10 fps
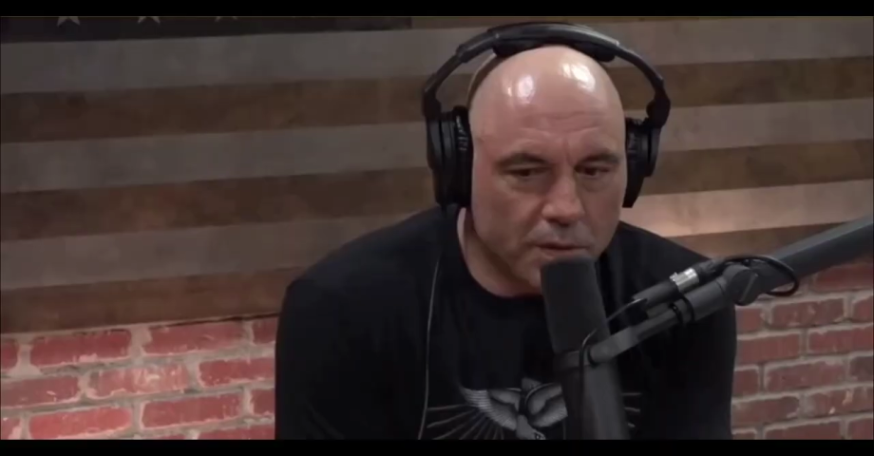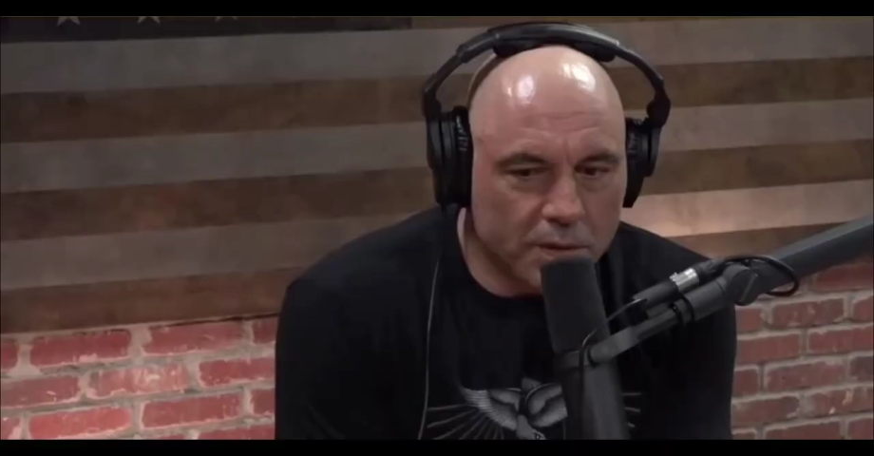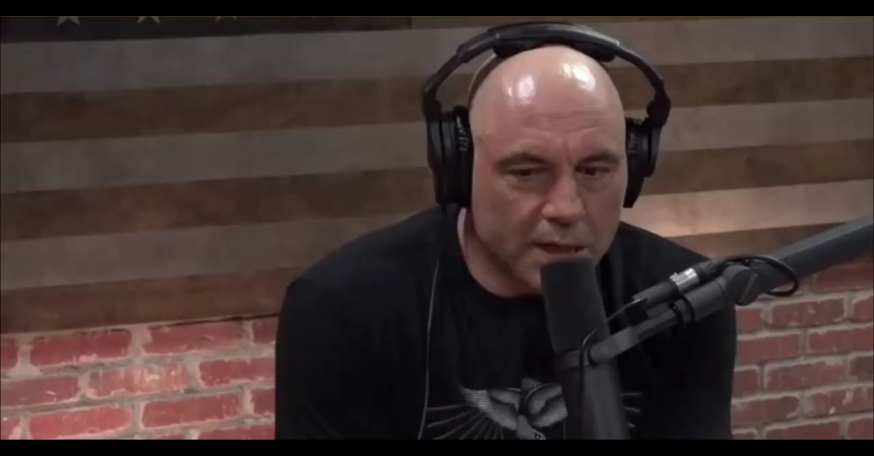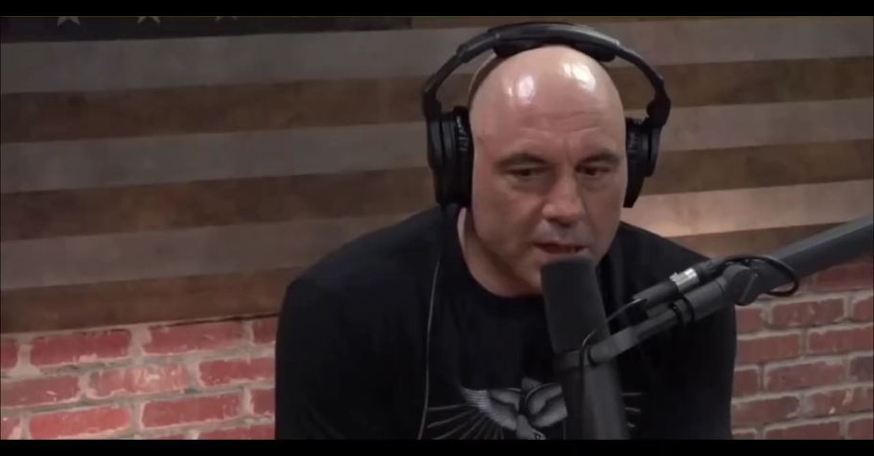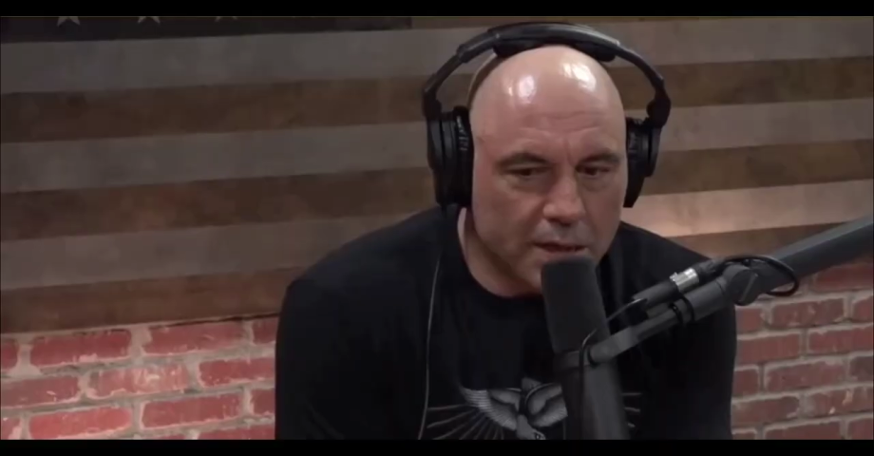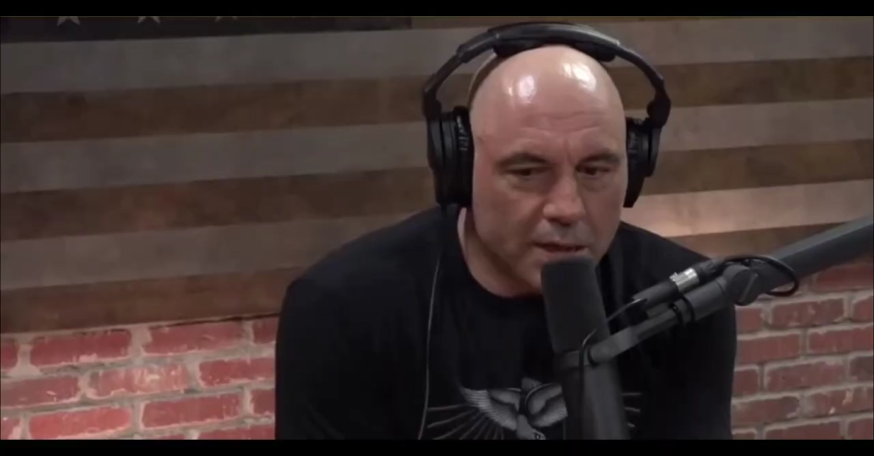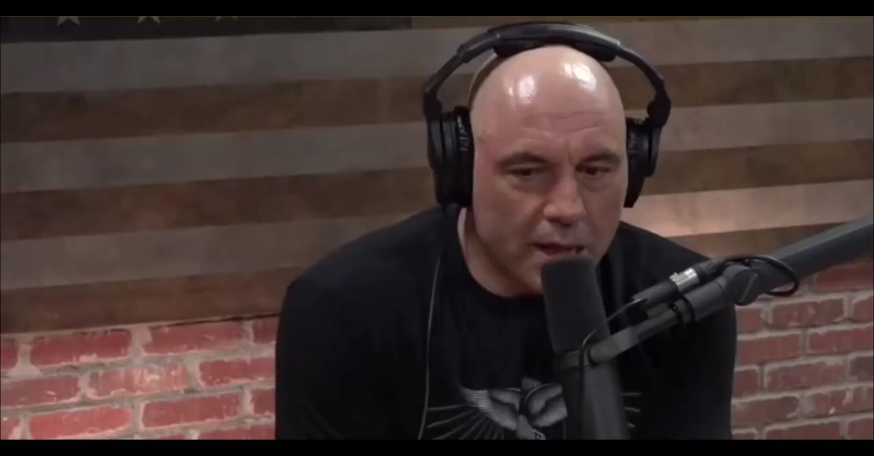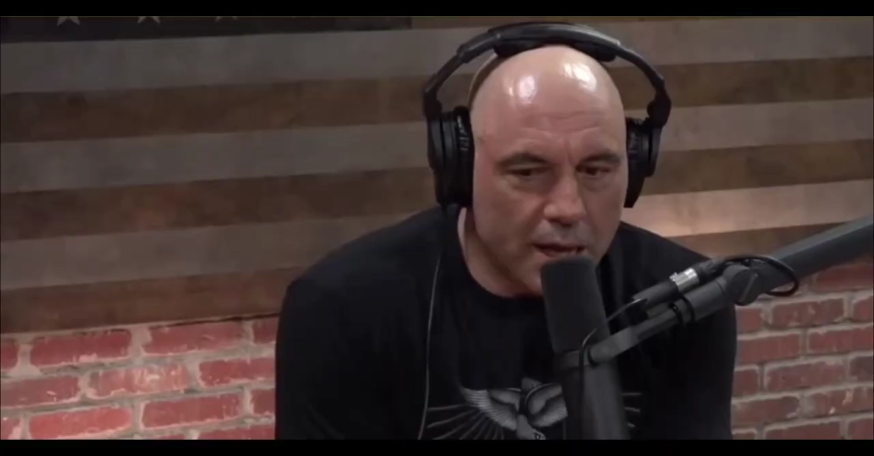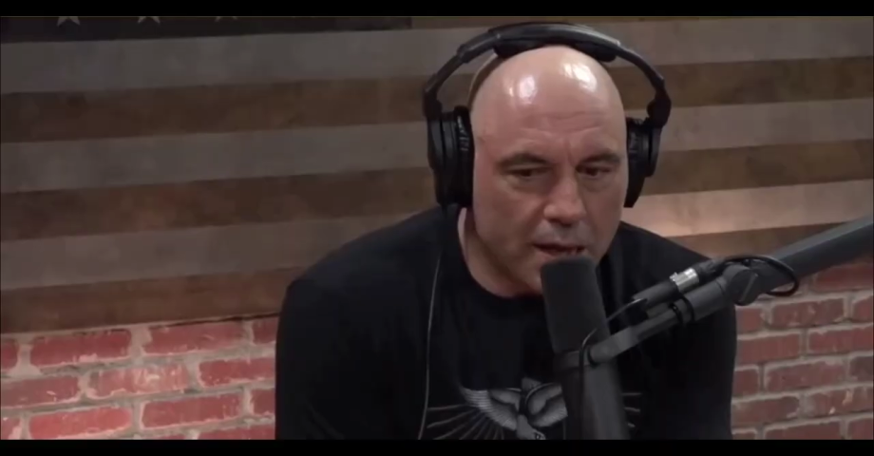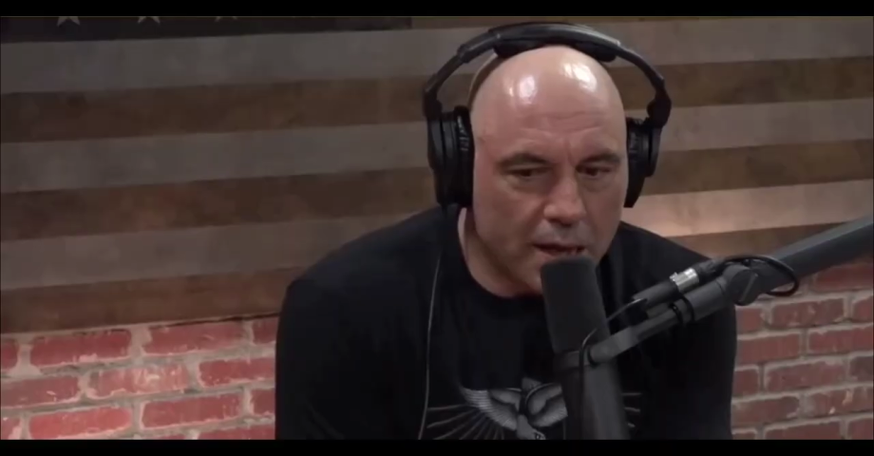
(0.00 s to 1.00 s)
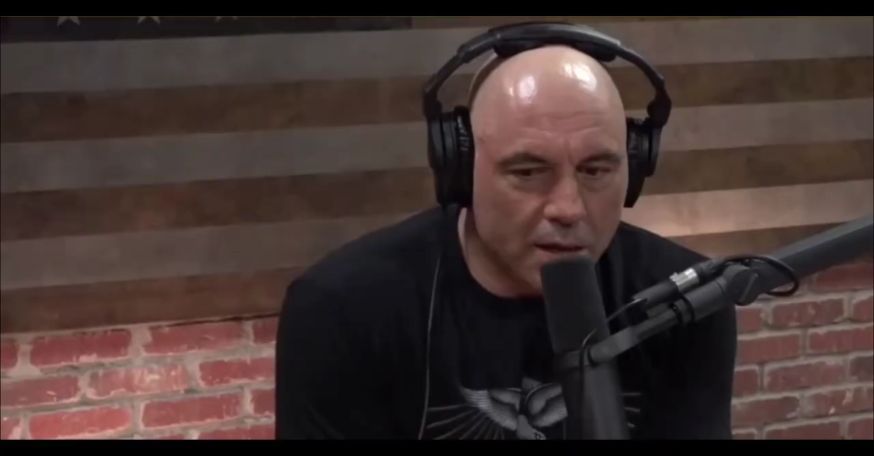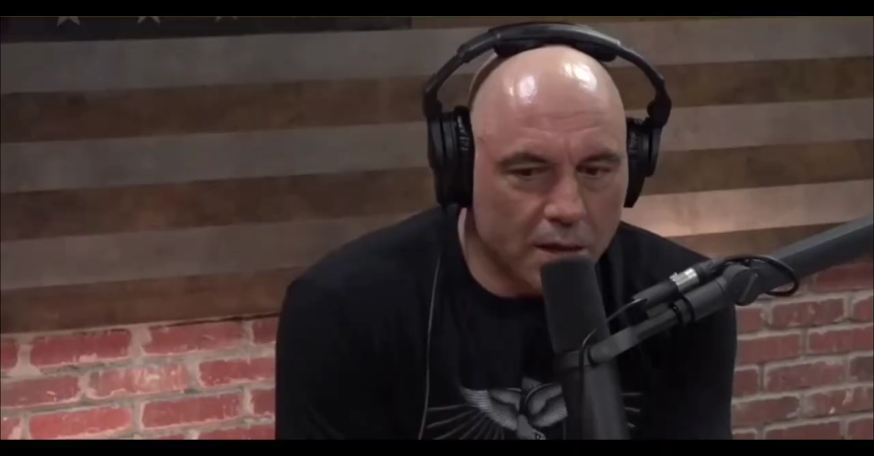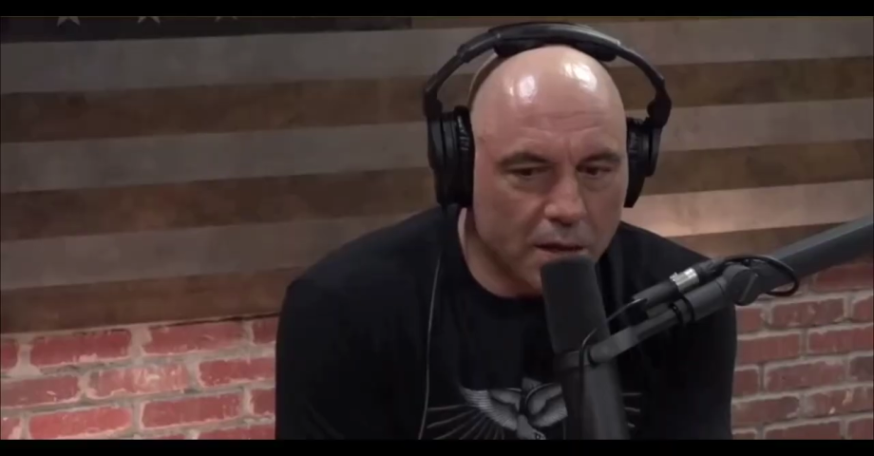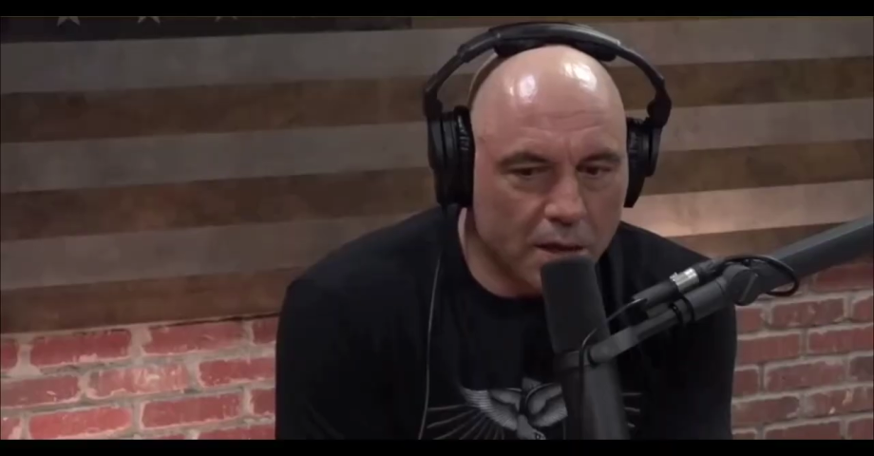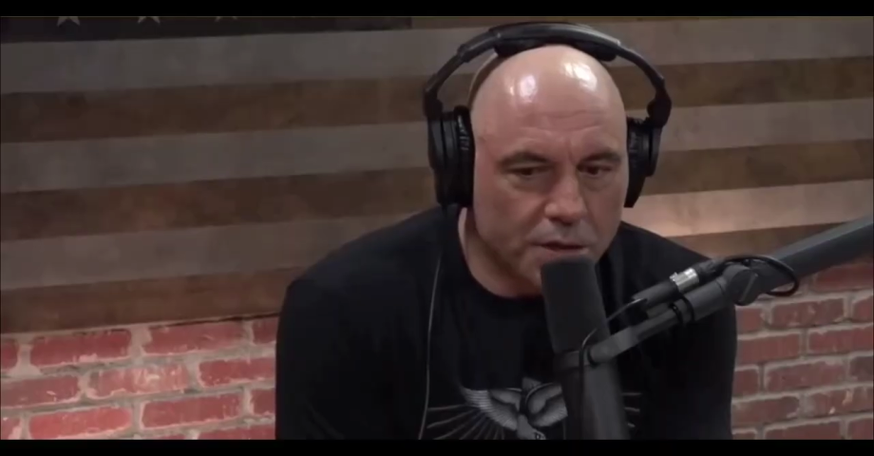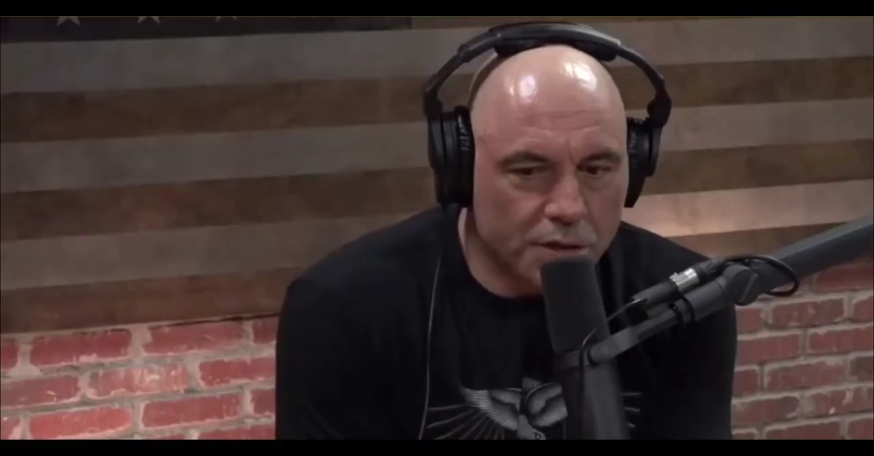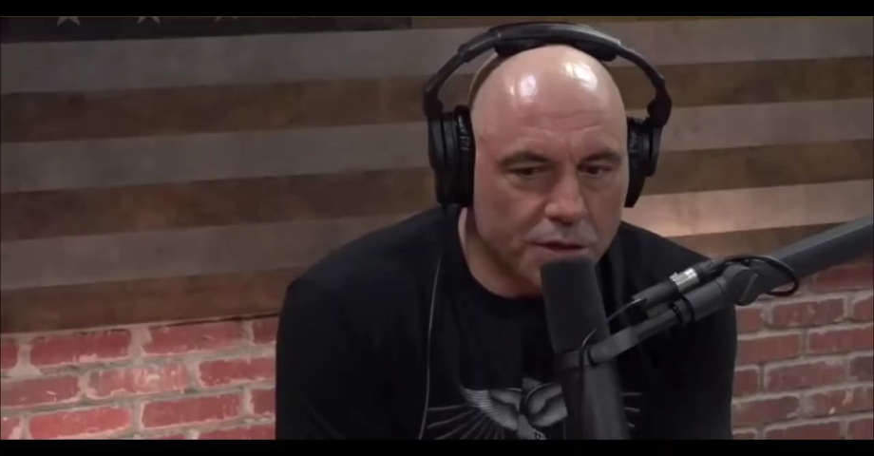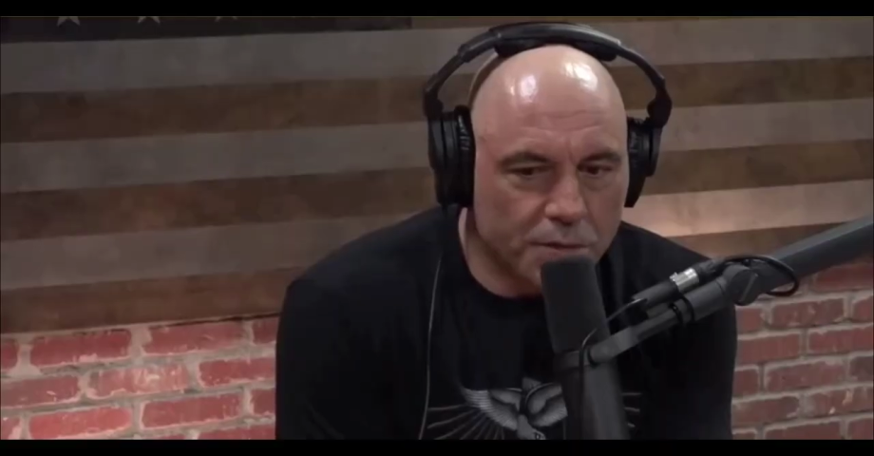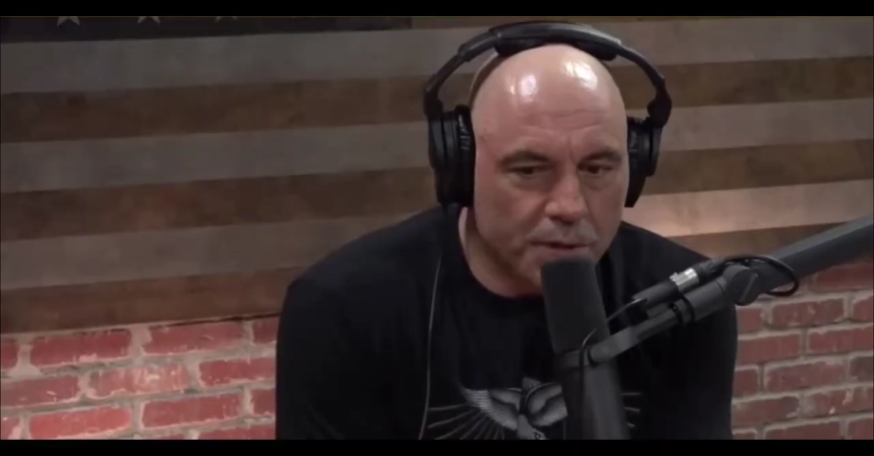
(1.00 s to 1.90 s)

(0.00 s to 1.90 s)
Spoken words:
you said that it should